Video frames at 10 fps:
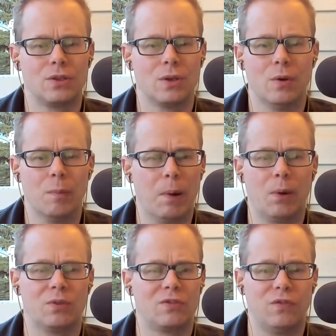So the
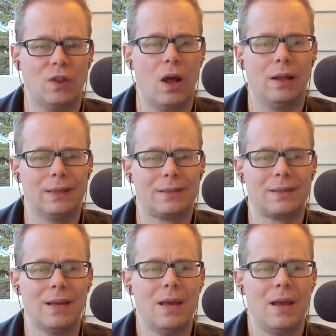burn was
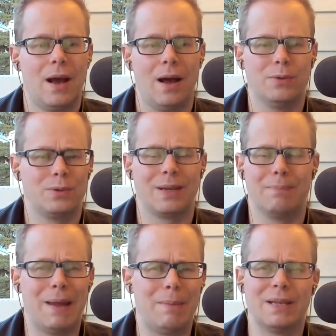flawless. Uh, there was like
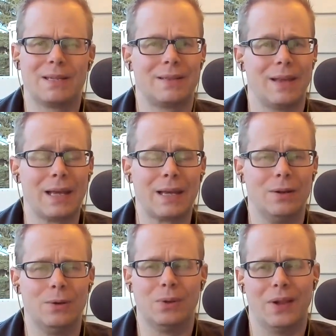maybe a slight
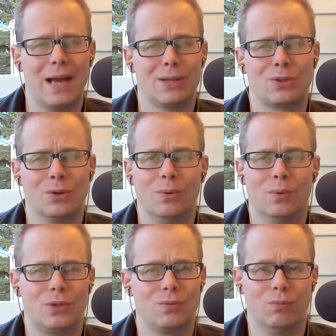canoe in the last third,
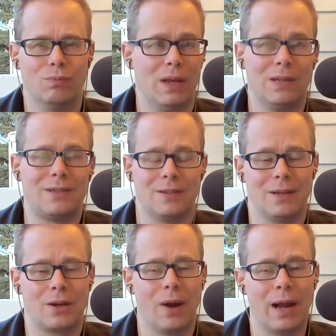which
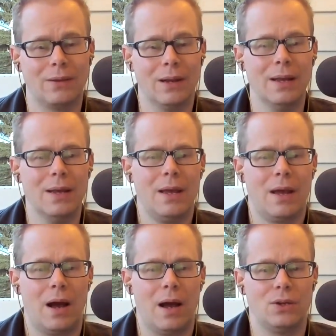instantly corrected.
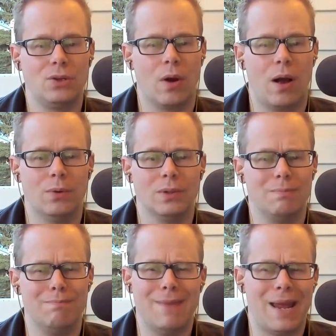Uh, draw was
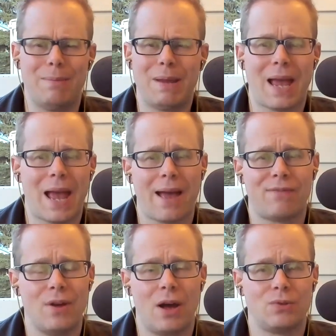maybe a
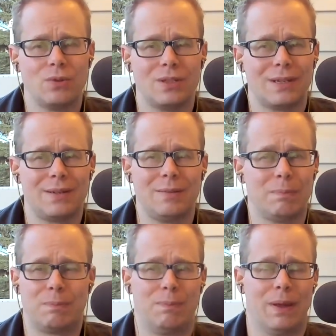half notch resistant,
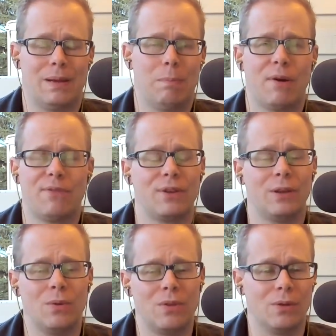like
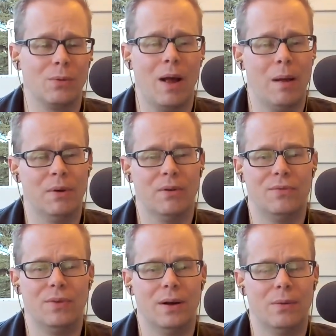perfectly within the realm
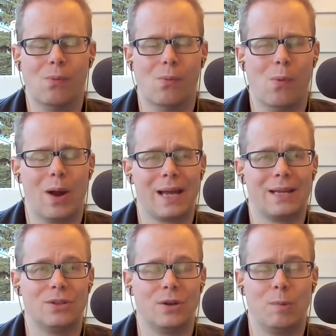of uh, what I
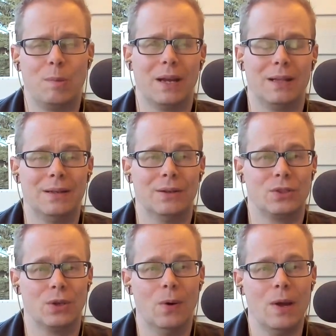consider to be ideal.
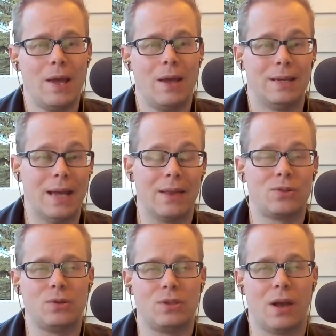So yeah,
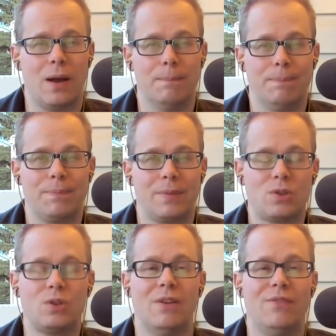this was um,
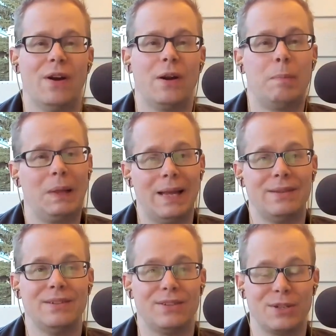this was a very
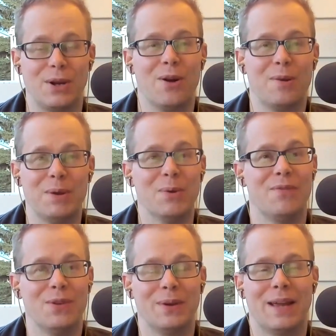pleasant cigar to be
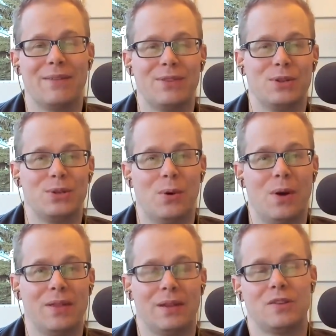reviewing after the show.
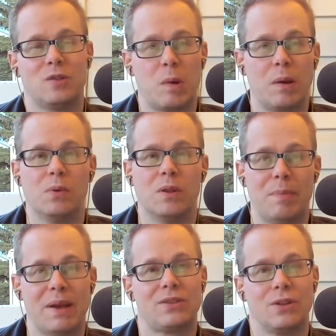I think this is probably one of
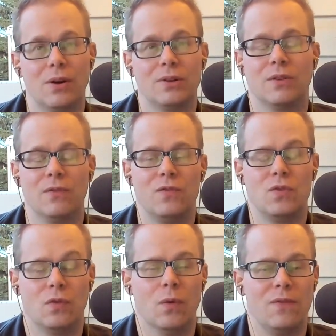the best cigars I've
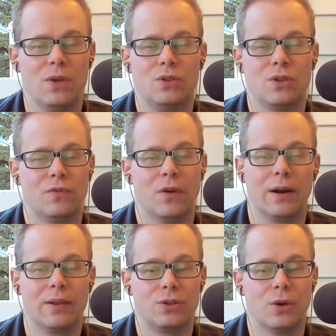reviewed so far
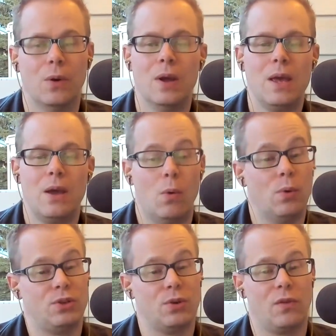out of the show. What
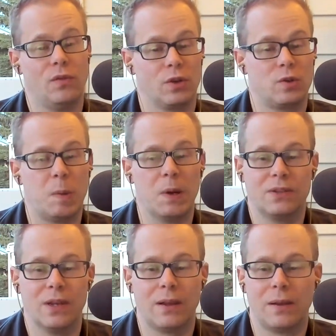was your overall experience like?